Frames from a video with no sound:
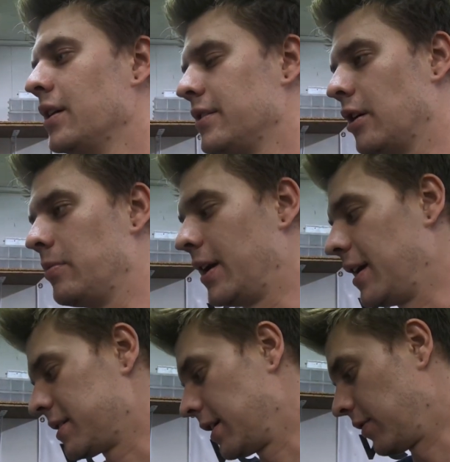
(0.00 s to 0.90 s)
So a bit of
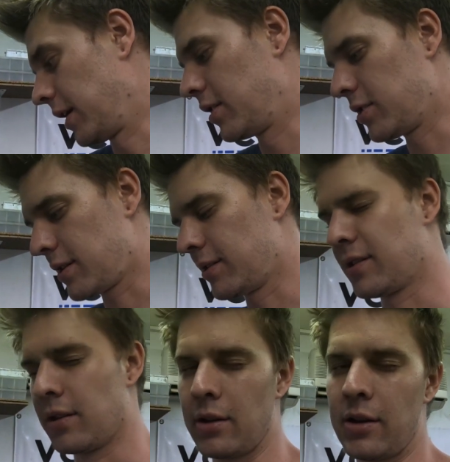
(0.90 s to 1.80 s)
heat sleeving there, just because
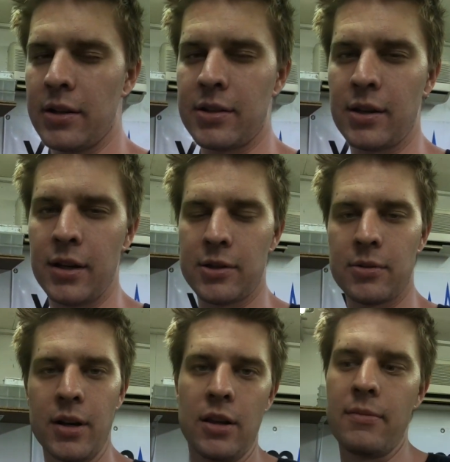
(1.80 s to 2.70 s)
it's on the hot side, it's
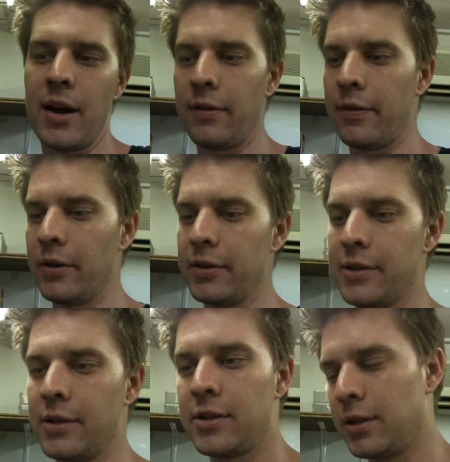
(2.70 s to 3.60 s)
right near the manifold,
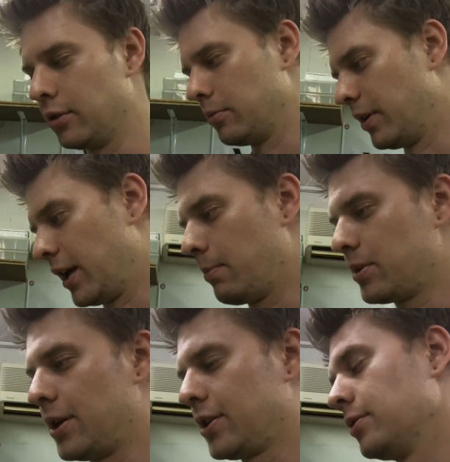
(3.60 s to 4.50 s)
so just a little bit of heat
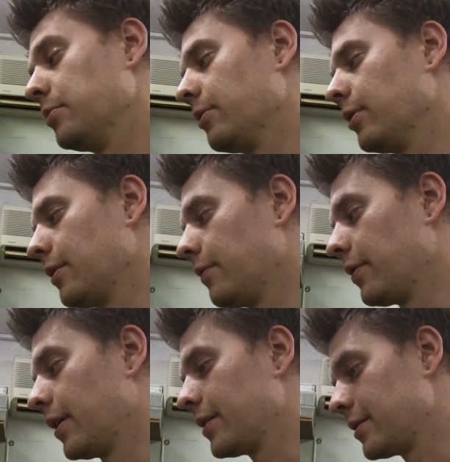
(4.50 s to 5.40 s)
protection will be really good for
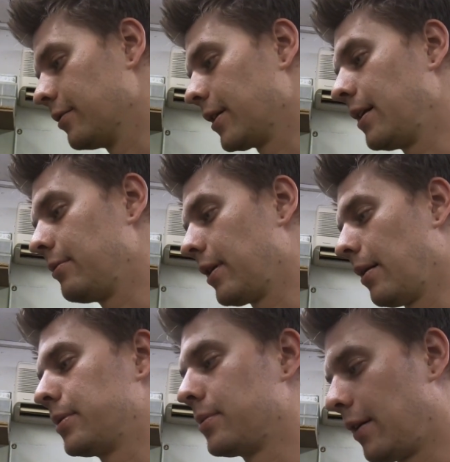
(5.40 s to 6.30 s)
that. So we'll get him to
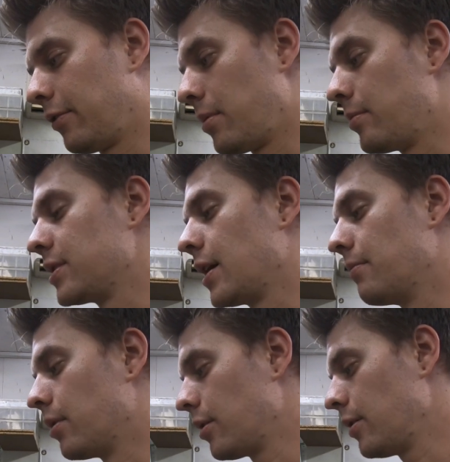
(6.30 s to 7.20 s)
grab some of that from MSA
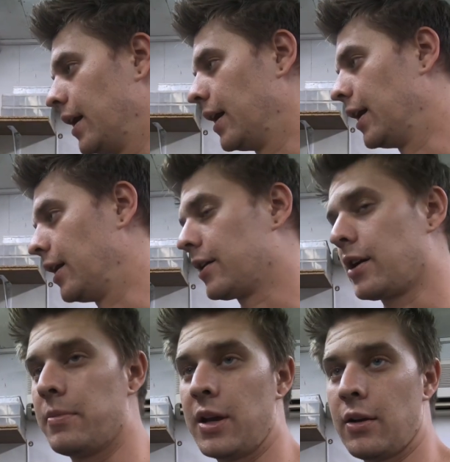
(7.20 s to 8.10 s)
tomorrow. I'll
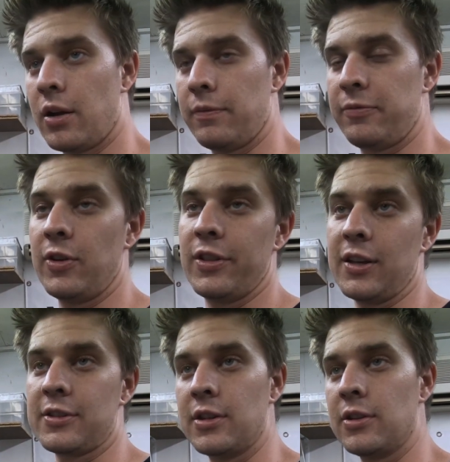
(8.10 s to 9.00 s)
come here, I've got a few
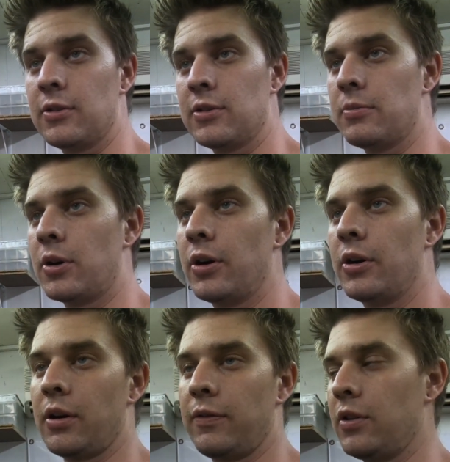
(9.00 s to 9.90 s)
things to do
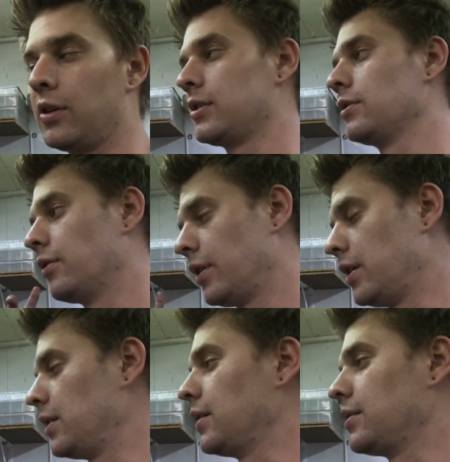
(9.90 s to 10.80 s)
tomorrow, a few things to do
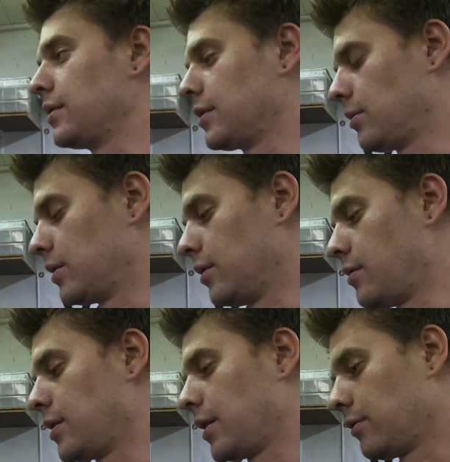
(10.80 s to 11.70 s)
around here, so that's why I
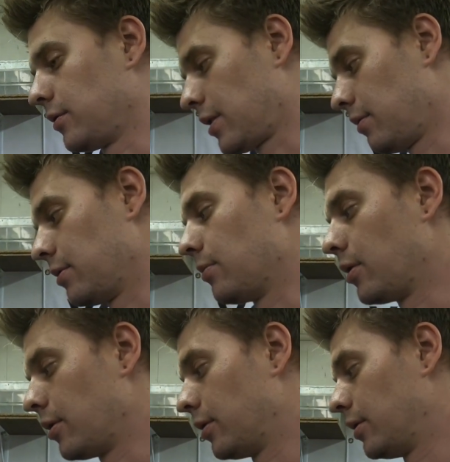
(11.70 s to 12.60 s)
told Zach not to come
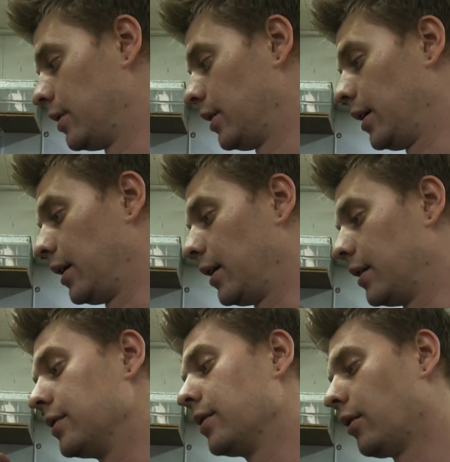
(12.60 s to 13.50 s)
tomorrow.
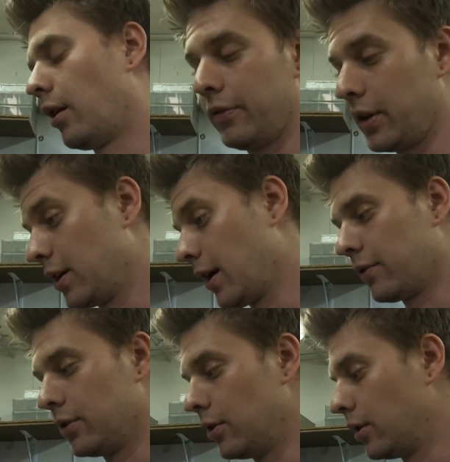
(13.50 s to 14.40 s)
And hopefully in the
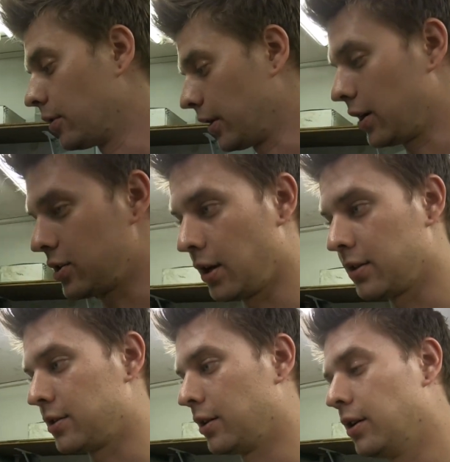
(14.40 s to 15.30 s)
afternoon I'll get a
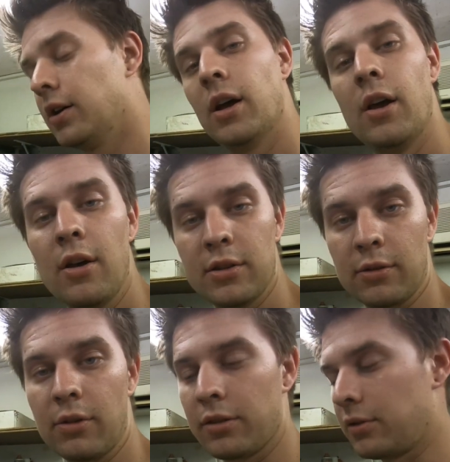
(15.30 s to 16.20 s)
chance to
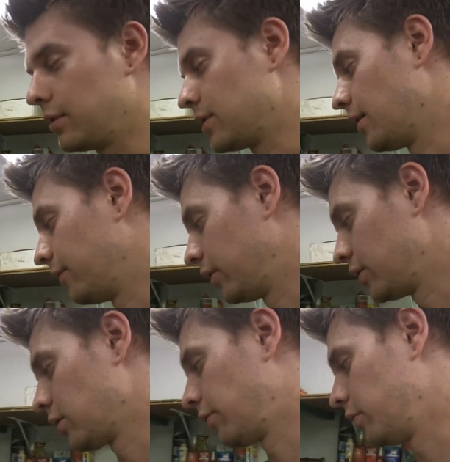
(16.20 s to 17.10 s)
run through this head and
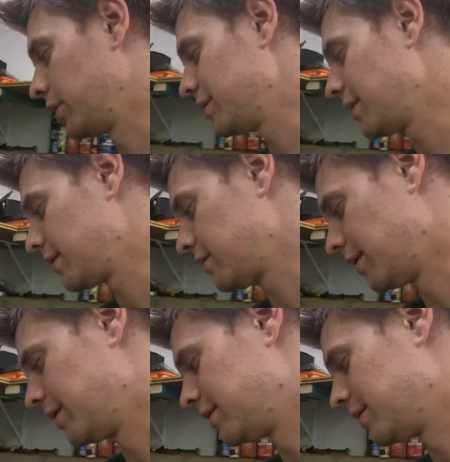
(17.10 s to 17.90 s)
finish off all the intake side.